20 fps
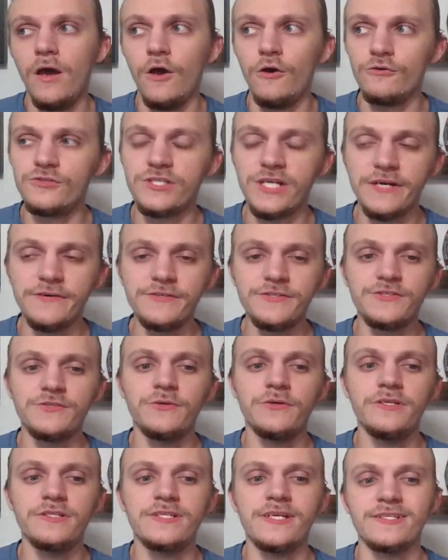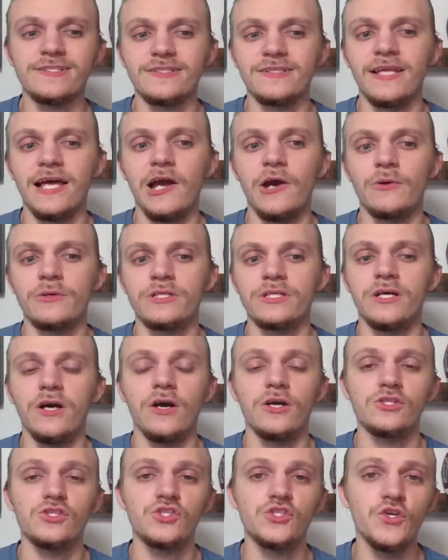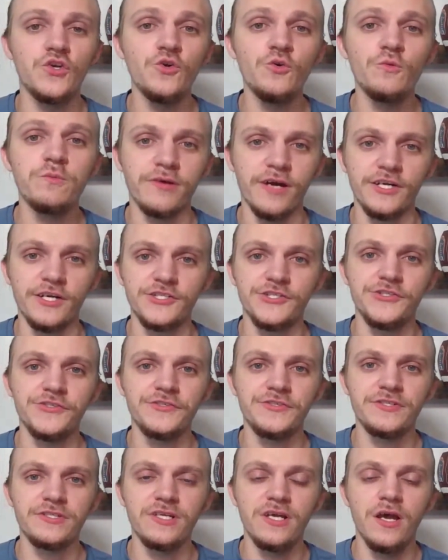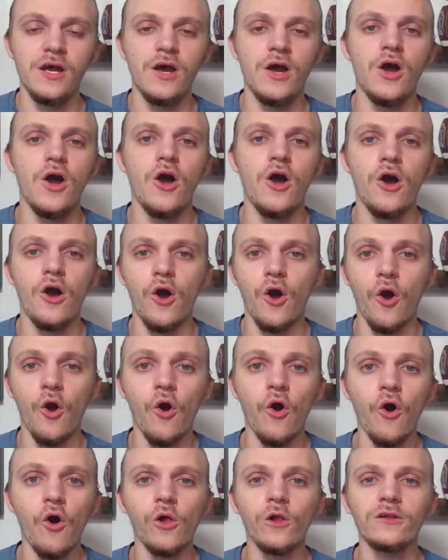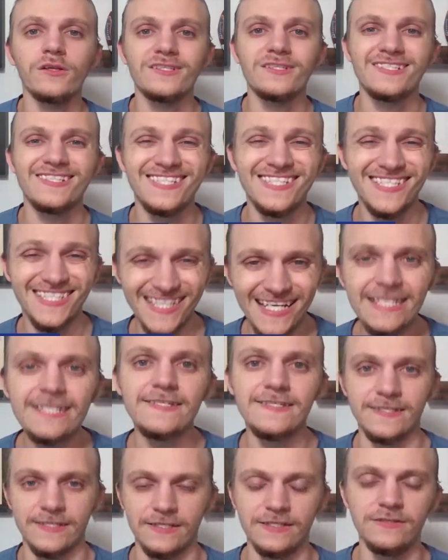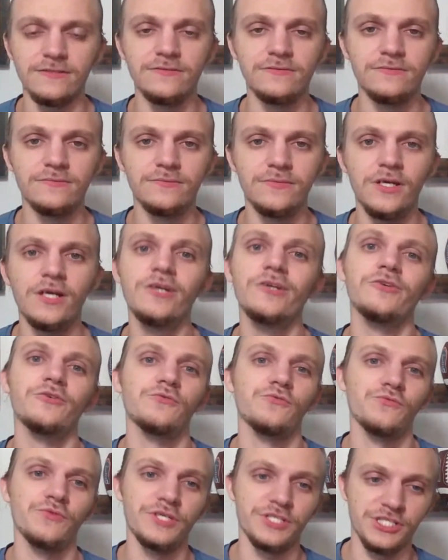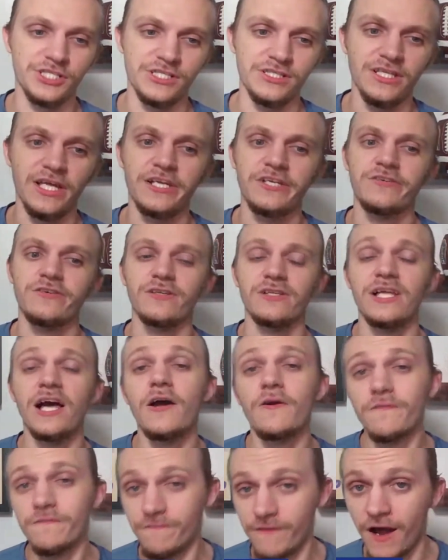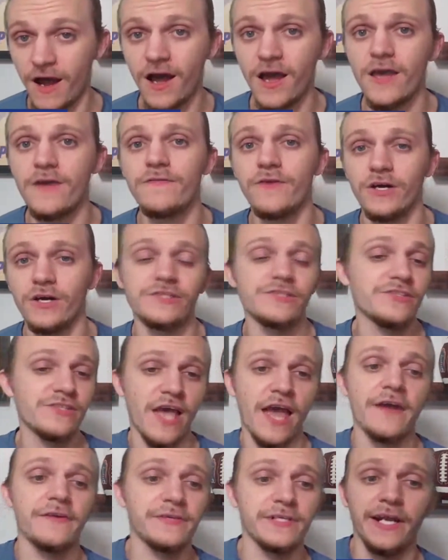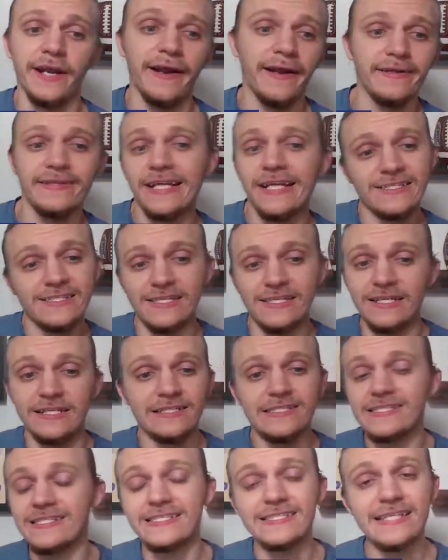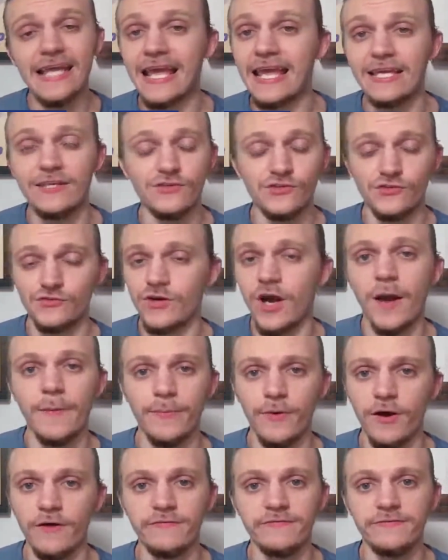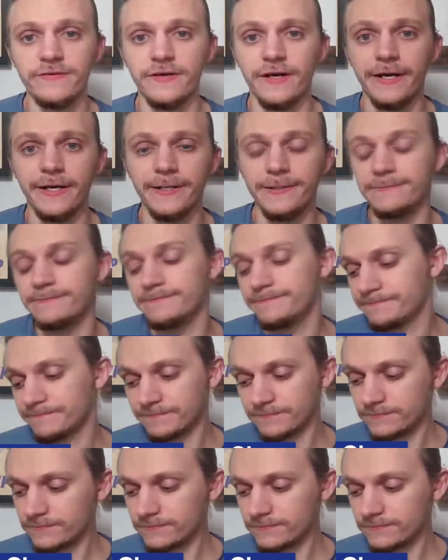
O'Cyrus Torrence has allowed two pressures all season. Richie Leonard allowed five on Saturday night. That's an insane drop off. Um,